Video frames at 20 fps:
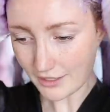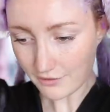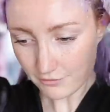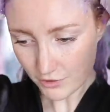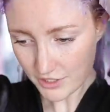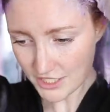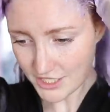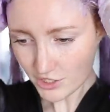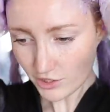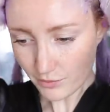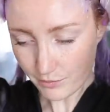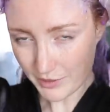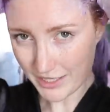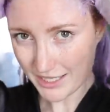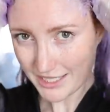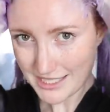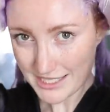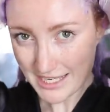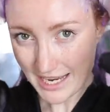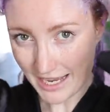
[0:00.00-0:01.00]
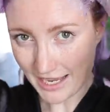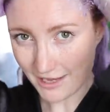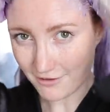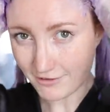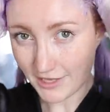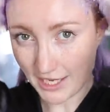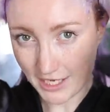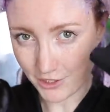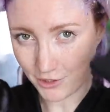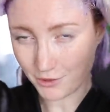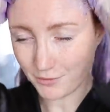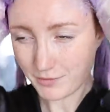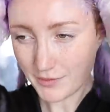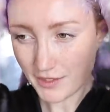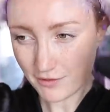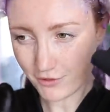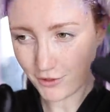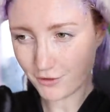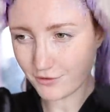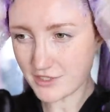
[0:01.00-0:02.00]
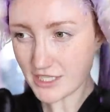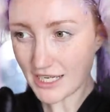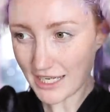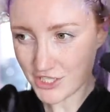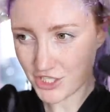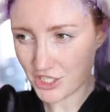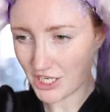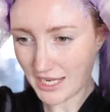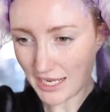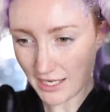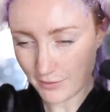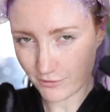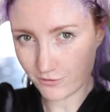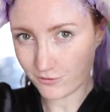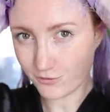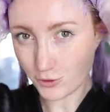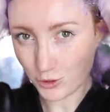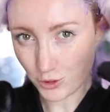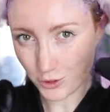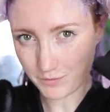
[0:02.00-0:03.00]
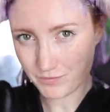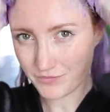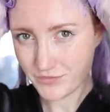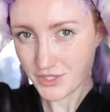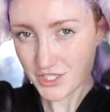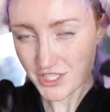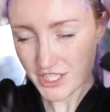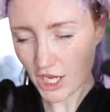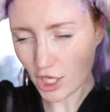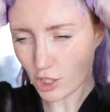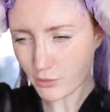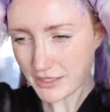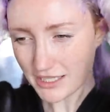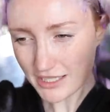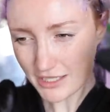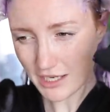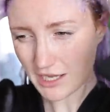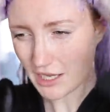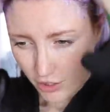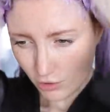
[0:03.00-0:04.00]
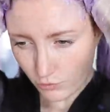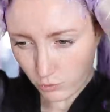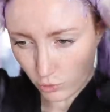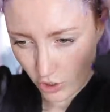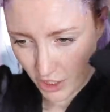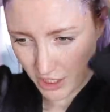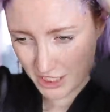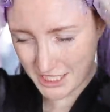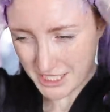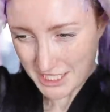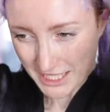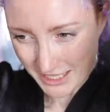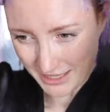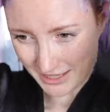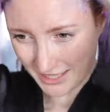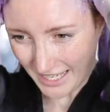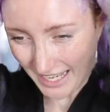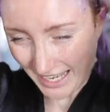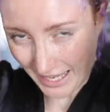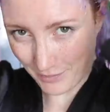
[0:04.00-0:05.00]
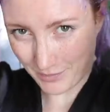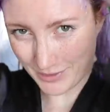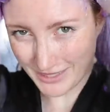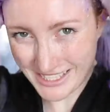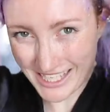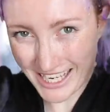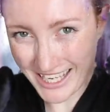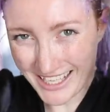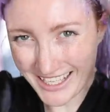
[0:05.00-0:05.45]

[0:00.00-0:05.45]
right, what's your biggest hair fail? If you've dyed your hair before, tell me the worst thing that happened.